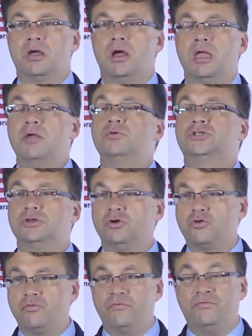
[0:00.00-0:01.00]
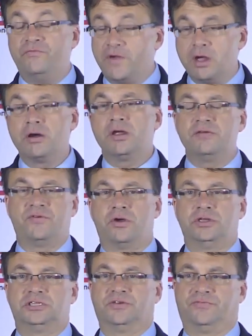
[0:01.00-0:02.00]
It was very,
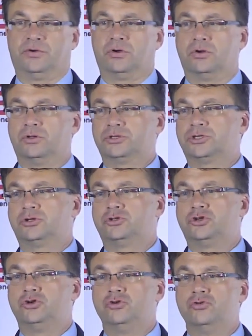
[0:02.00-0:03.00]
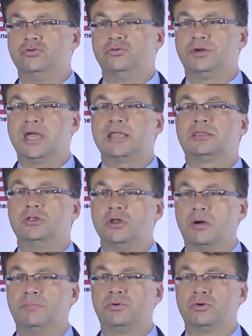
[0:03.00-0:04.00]
very difficult to get the
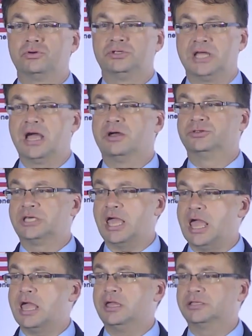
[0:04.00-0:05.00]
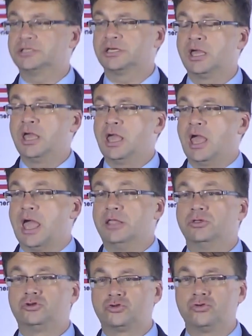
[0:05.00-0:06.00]
number down to 8.
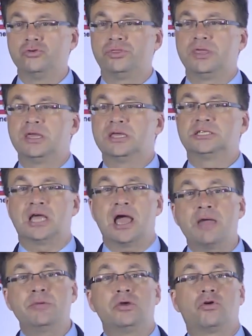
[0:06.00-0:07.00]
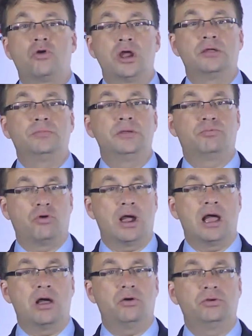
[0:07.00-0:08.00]
And the truth is, I'm incredibly
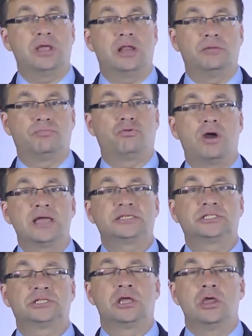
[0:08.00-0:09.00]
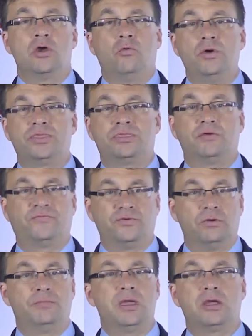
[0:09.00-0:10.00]
proud and impressed with the
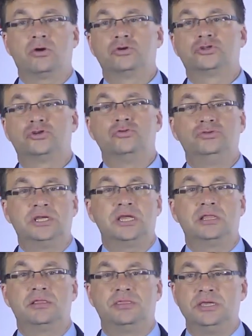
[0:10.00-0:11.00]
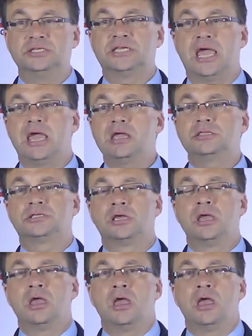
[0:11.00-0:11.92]
filmmakers who did these 8.